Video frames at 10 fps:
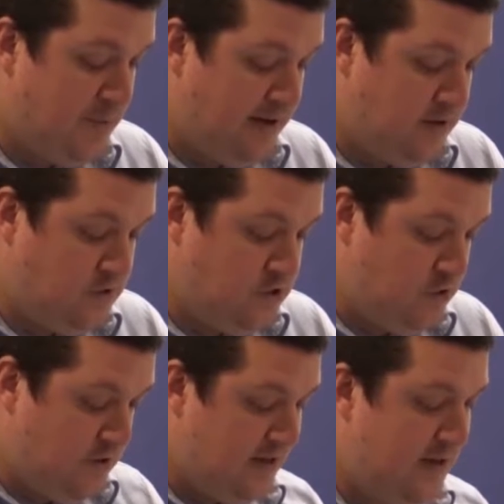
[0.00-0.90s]
commanders
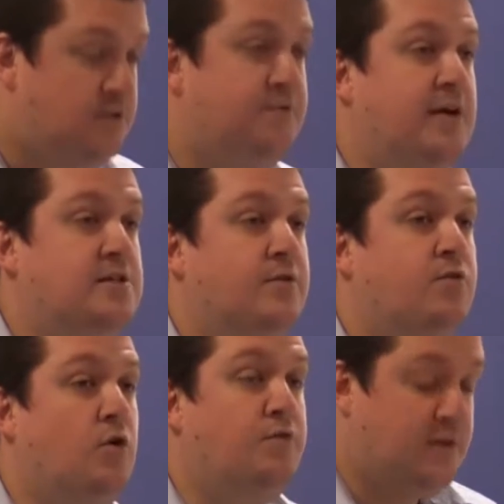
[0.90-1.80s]
during the next phase
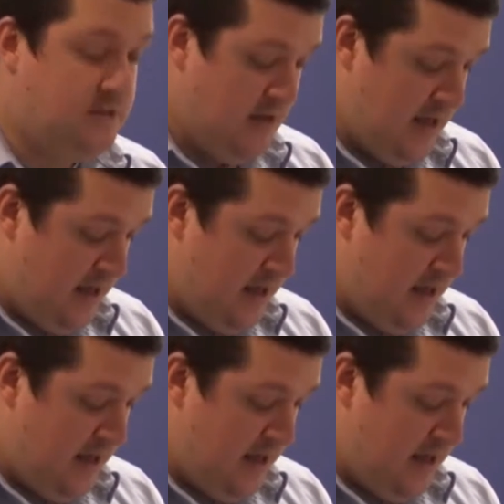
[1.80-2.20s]
of conflict,